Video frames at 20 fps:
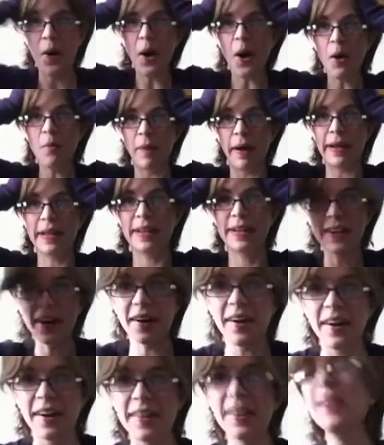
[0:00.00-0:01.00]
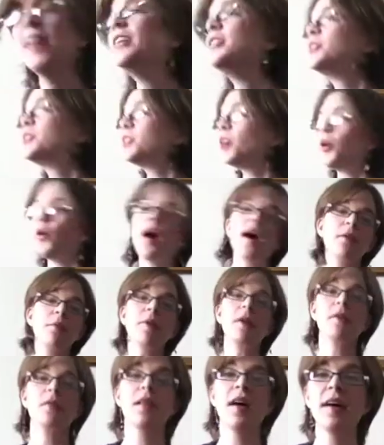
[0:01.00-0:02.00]
oh my god! So I
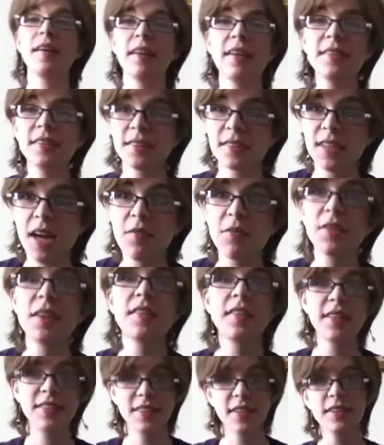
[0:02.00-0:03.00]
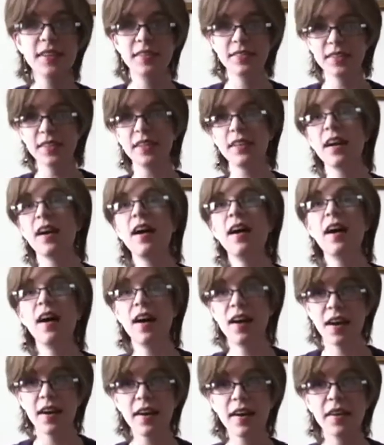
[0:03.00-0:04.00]
went online and discovered that they did indeed
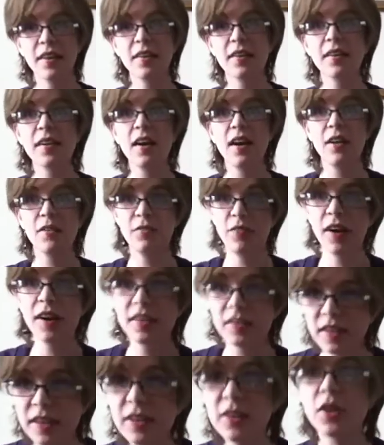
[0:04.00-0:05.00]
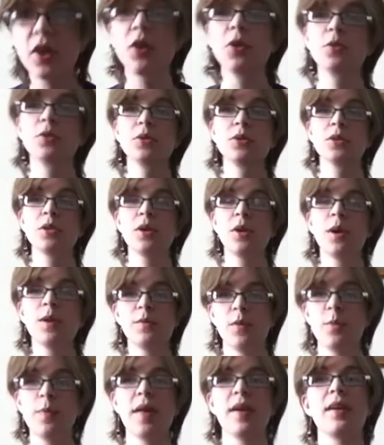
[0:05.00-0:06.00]
hire a violin coach
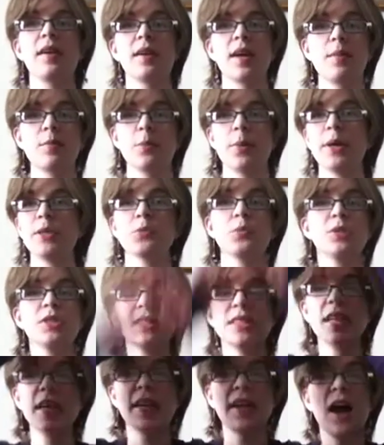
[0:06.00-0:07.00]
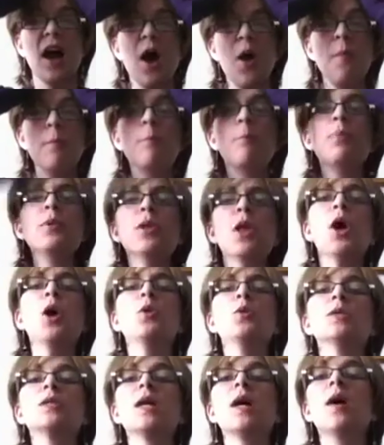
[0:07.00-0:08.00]
for Benedict Cumberbatch, which is like
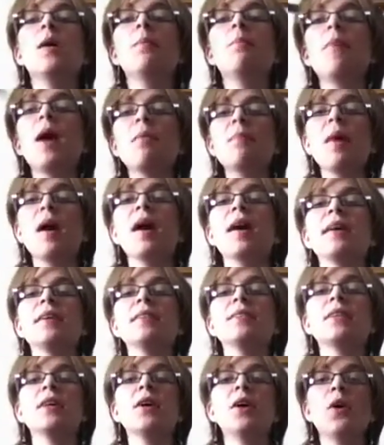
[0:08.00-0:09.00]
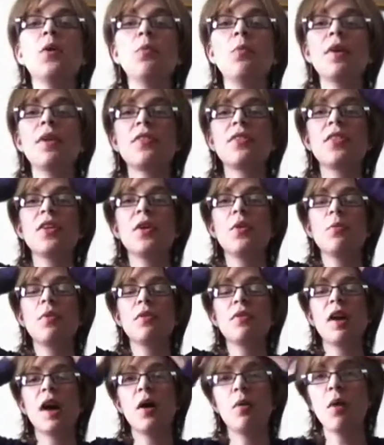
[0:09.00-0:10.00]
blows my mind with
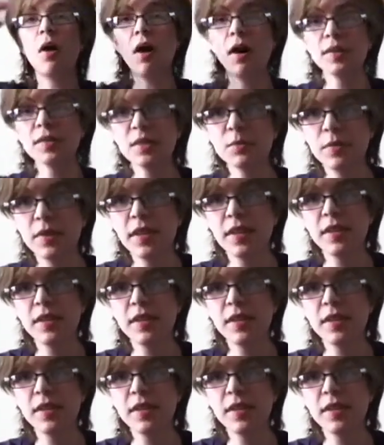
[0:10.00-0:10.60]
with how awesome